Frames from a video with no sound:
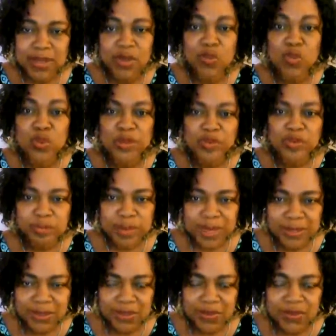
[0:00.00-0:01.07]
The wind will
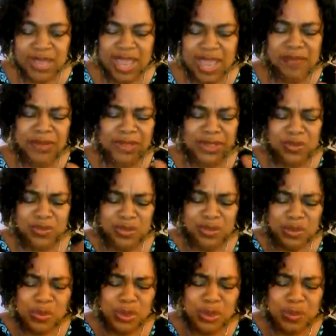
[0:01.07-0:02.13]
bless us. Everything
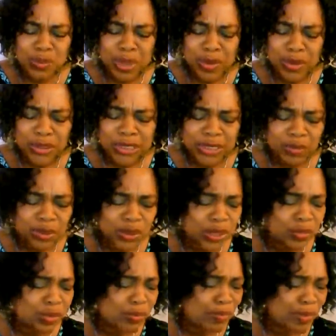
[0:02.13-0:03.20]
we make contact with
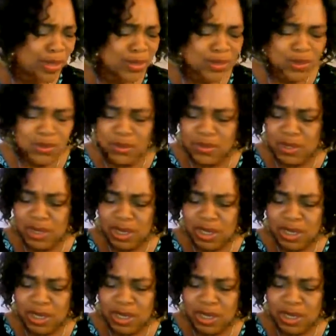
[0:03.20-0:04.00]
today will bless us.